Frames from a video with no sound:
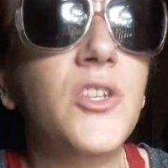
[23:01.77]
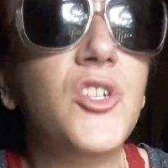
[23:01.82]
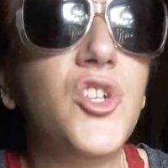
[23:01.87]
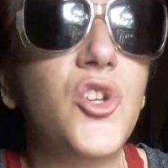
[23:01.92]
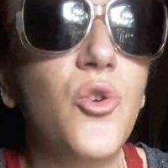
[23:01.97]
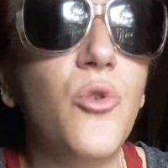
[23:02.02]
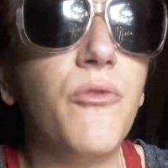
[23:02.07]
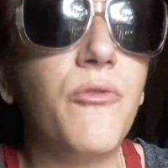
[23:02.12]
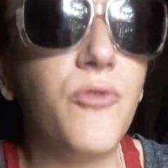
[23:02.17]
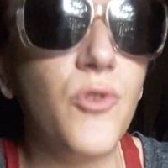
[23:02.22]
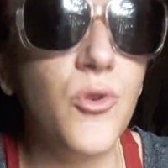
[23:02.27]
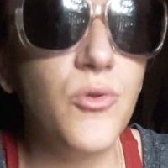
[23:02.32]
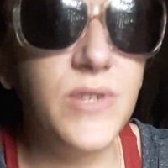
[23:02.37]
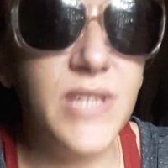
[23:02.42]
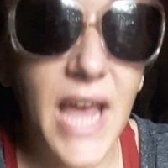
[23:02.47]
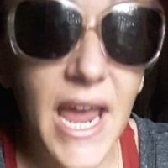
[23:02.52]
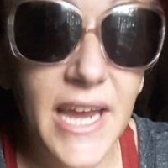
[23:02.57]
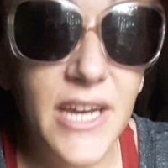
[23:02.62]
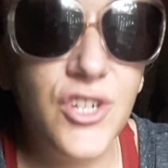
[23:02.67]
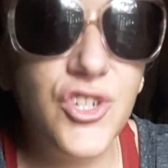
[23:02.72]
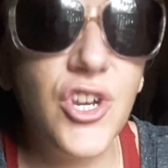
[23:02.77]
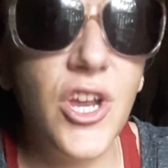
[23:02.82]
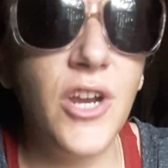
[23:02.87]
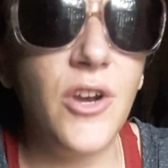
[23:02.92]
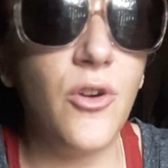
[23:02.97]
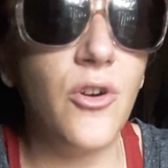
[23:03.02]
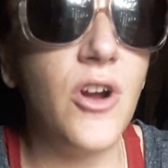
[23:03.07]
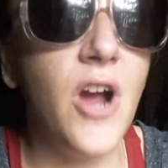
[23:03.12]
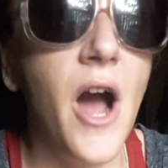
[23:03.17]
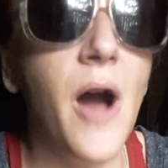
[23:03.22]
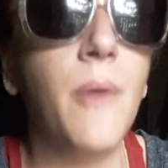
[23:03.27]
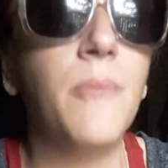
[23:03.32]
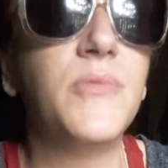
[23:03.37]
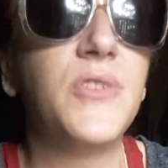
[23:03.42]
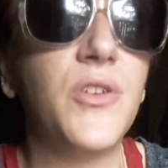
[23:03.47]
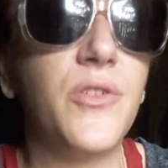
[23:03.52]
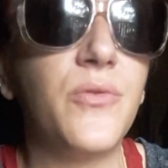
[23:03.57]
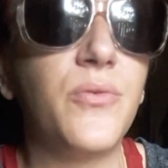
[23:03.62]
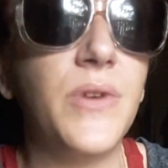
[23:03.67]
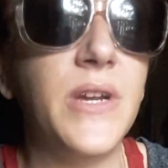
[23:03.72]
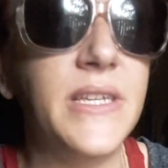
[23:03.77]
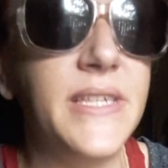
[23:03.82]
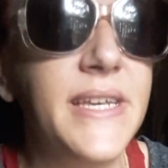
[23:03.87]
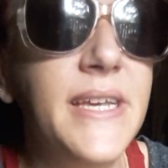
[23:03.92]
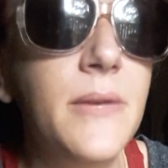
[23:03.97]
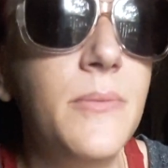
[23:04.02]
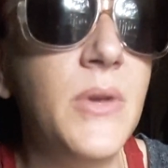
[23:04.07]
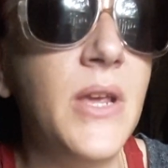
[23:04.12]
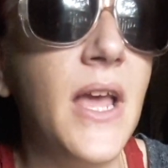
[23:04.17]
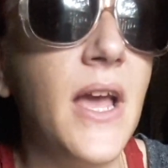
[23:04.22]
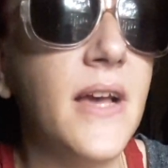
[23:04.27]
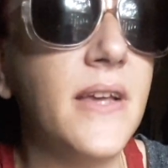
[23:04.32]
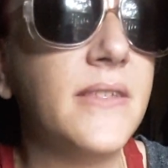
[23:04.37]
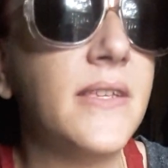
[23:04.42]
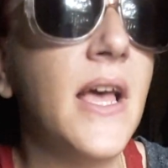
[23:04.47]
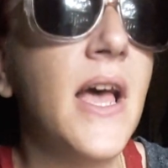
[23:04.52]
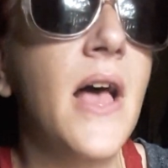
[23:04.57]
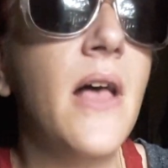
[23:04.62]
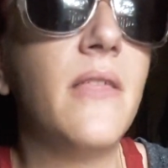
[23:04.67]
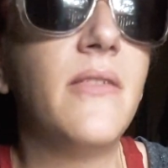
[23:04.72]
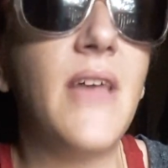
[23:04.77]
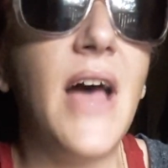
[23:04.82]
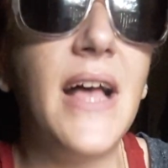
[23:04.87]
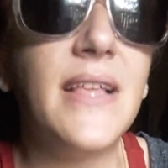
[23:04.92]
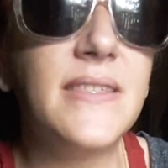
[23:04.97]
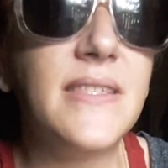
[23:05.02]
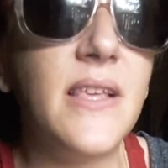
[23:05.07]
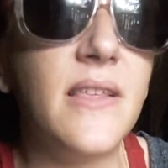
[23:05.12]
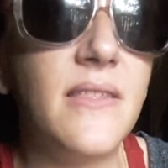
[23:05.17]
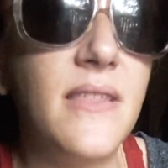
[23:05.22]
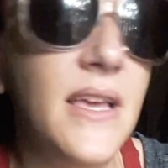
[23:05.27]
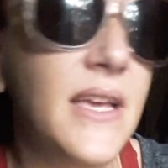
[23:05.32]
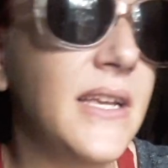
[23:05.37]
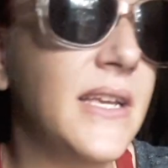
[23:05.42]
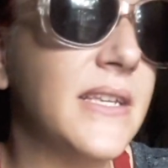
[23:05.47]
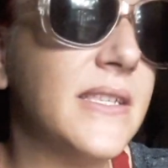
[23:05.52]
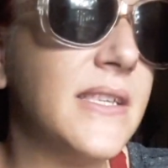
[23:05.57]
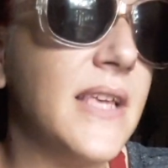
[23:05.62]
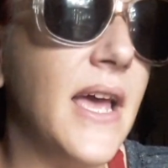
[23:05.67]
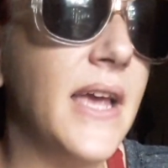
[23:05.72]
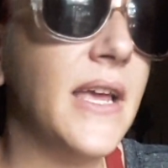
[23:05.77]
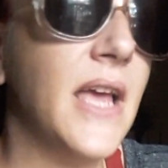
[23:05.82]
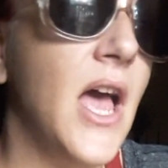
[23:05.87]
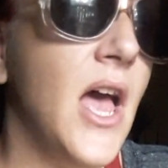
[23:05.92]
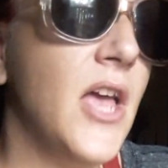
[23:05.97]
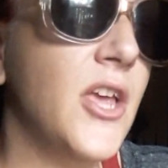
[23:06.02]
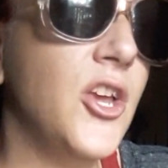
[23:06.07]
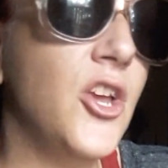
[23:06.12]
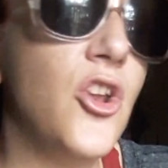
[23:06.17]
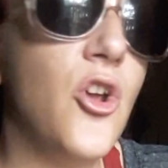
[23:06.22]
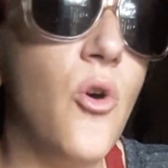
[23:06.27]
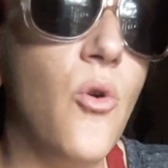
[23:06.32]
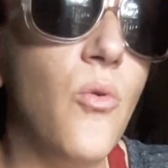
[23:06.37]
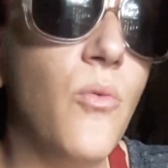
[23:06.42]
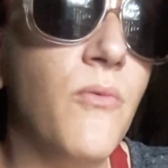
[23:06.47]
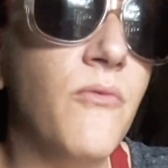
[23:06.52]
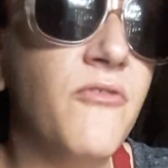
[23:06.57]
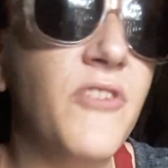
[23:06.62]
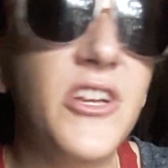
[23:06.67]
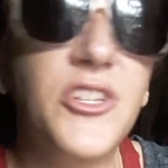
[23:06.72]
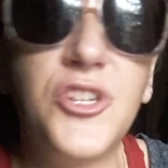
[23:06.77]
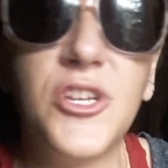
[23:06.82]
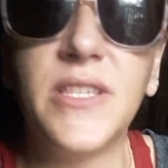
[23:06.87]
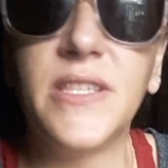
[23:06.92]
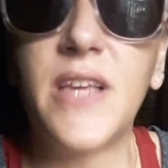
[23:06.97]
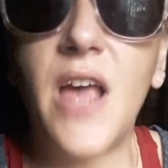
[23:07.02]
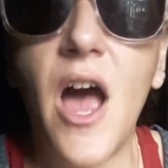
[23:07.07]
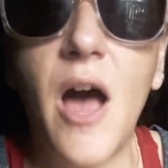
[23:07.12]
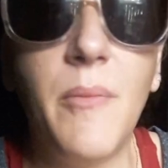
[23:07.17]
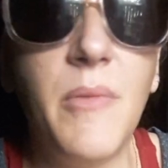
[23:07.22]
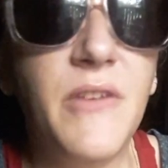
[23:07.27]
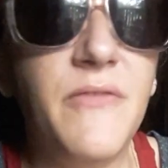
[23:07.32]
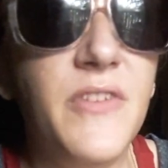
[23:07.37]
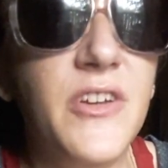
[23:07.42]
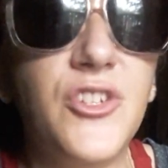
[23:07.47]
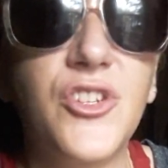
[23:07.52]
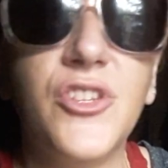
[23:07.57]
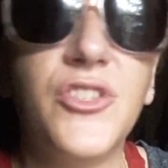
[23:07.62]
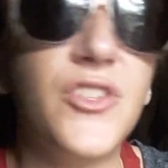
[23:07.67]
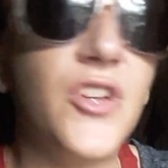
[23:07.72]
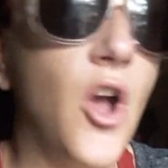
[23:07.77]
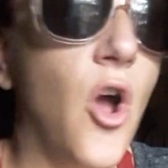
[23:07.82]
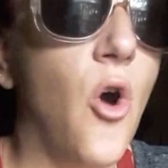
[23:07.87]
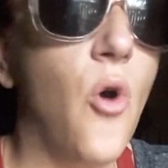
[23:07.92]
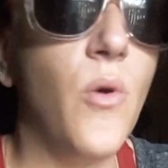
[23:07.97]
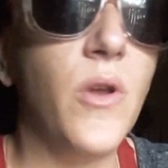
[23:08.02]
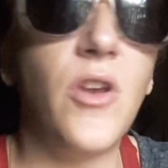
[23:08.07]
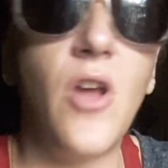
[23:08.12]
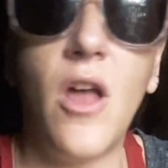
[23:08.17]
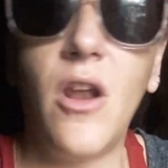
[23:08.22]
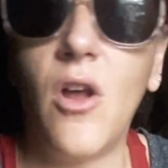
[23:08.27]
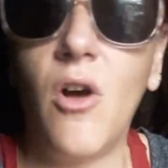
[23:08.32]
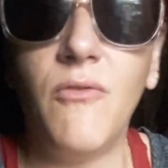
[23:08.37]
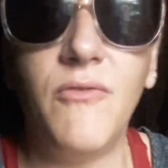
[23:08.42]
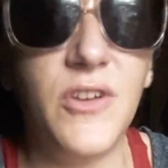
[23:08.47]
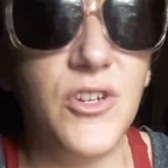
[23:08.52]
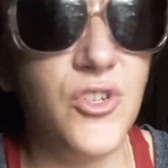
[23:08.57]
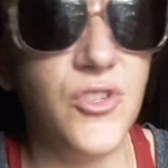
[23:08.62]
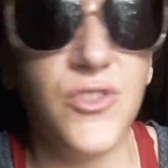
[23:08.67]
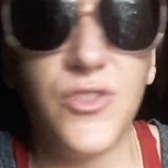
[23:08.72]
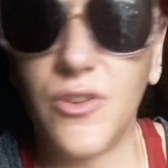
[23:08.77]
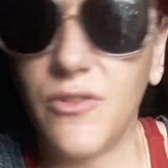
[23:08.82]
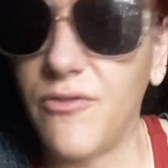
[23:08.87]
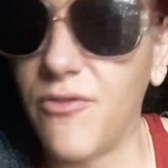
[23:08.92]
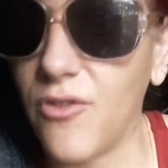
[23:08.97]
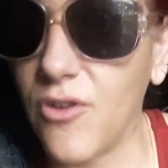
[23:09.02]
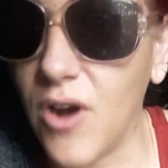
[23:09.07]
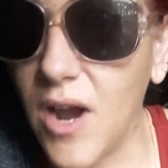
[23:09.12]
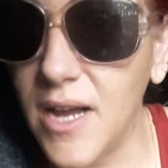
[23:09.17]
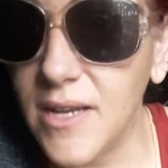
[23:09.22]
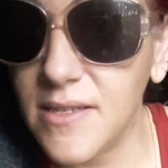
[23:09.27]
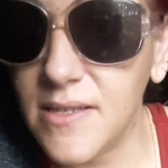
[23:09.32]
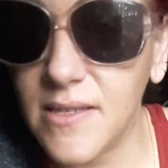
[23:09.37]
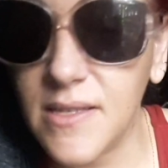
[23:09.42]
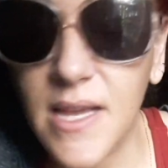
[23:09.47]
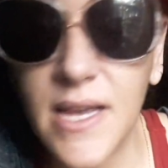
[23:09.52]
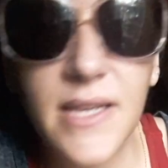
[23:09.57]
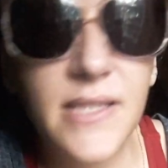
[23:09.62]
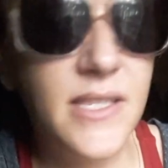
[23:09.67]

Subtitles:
to fruition or come to 3D, because that's the thing, is like, visions come and visions go, and not all visions are for us.